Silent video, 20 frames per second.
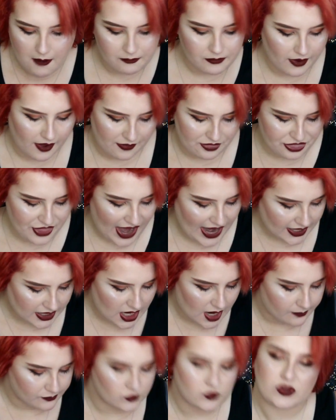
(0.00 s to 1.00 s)
But that
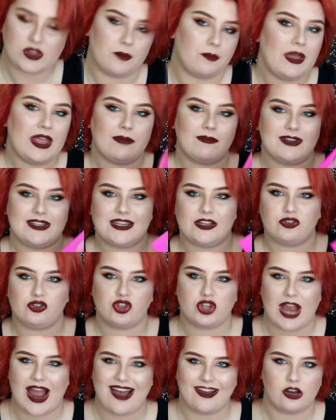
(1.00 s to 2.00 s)
comes with a pigmented
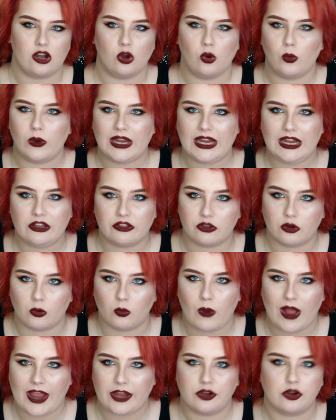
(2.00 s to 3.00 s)
shadow either
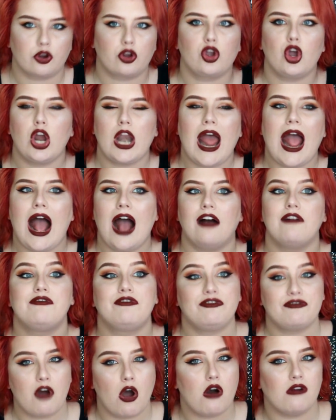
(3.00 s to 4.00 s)
way. You're gonna
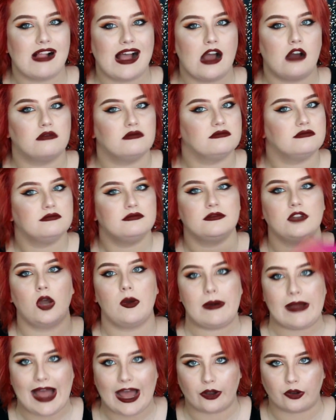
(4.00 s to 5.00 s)
have fallout
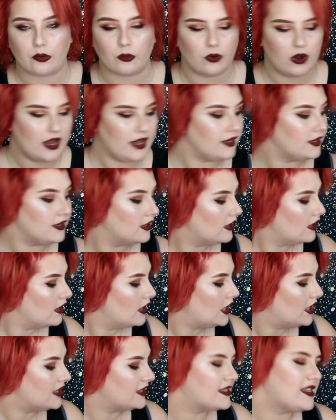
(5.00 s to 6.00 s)
no matter what.
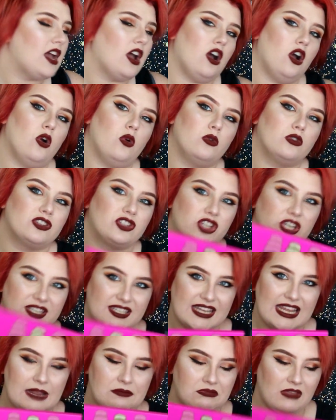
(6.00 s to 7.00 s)
So just
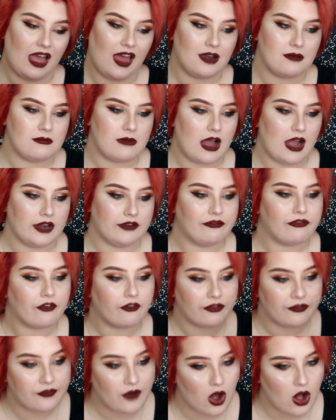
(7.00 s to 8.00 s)
keep that in mind for
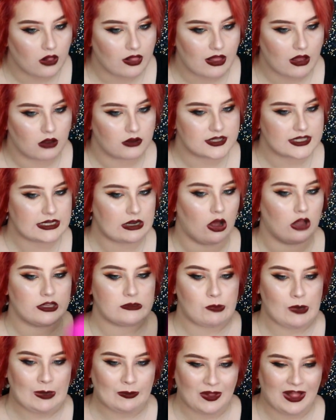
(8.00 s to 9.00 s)
fallout. I see all
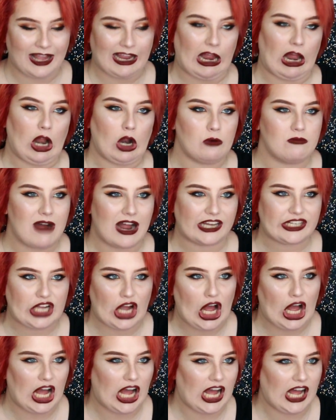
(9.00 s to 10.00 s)
the people like, oh my
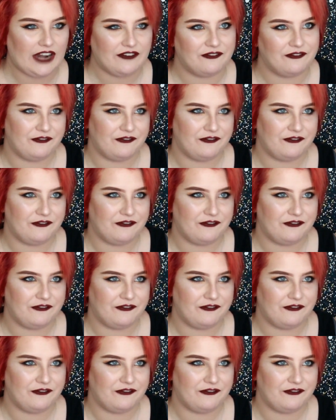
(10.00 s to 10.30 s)
god,